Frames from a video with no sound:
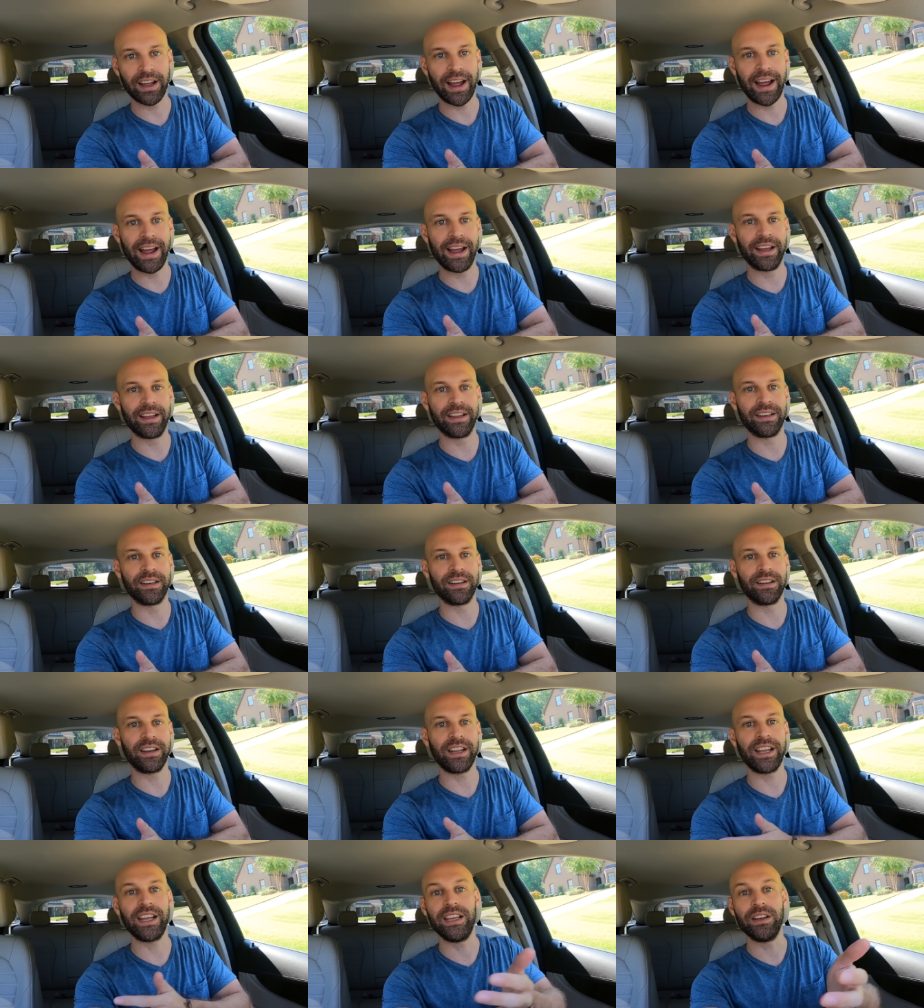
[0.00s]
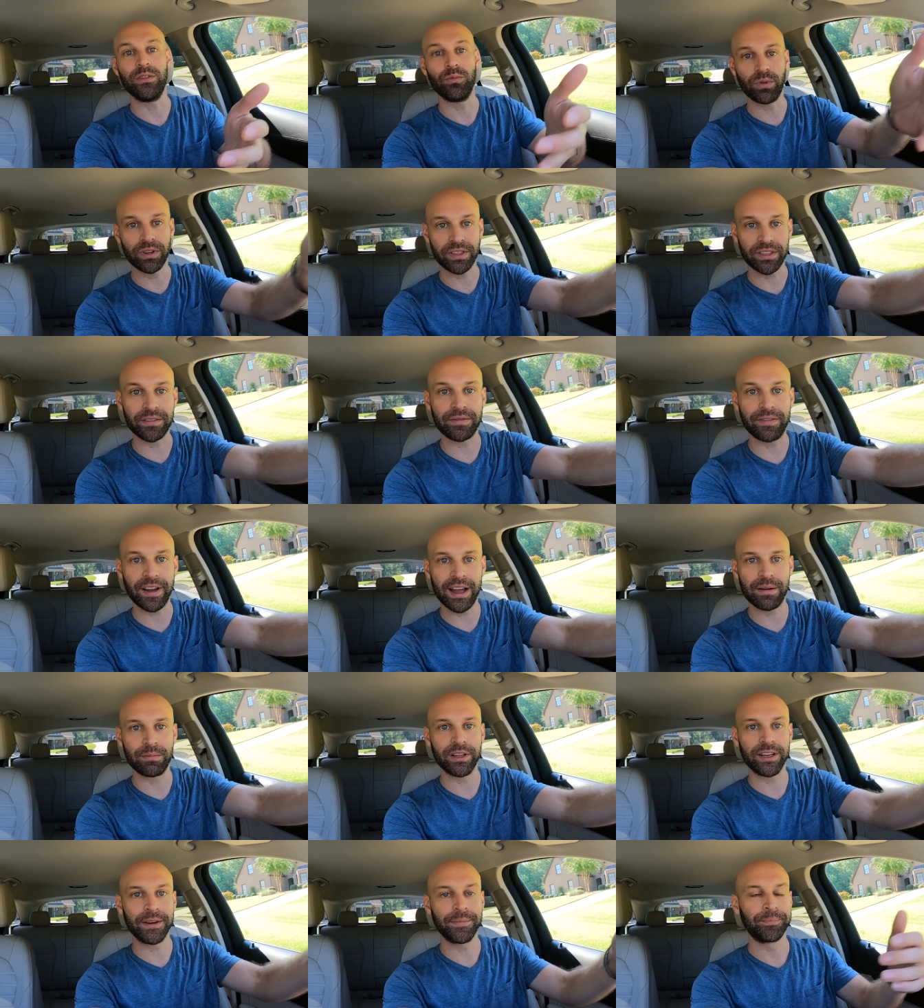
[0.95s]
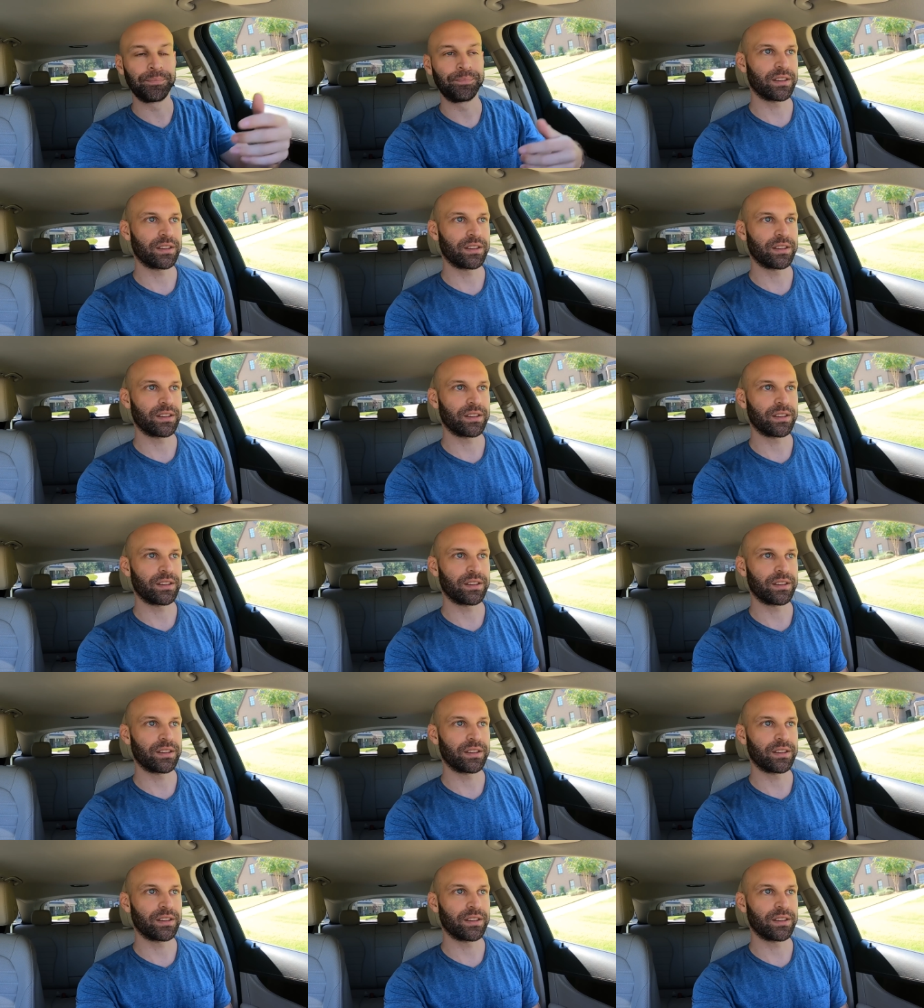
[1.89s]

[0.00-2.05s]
and eat with the family.